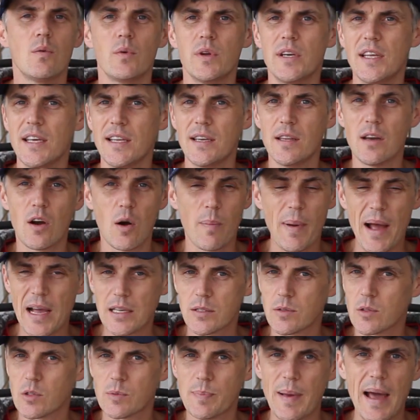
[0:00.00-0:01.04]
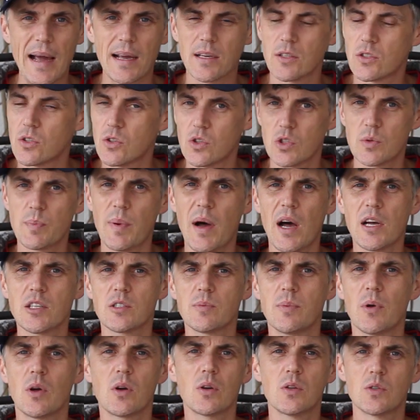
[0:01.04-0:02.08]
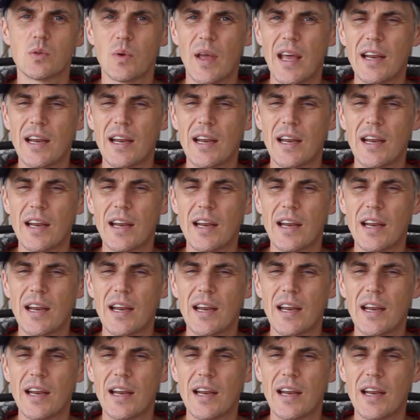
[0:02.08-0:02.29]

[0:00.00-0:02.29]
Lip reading: We needed our passports back as soon as possible because